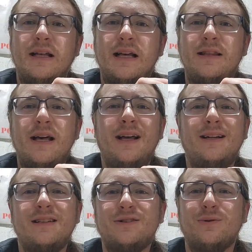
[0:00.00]
And then
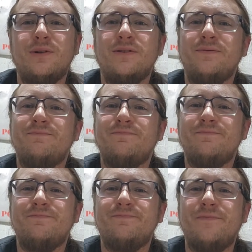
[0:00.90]
it sort of
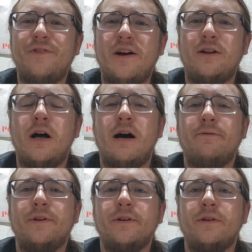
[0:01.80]
fell
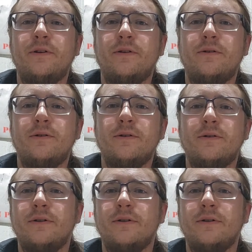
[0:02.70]
off into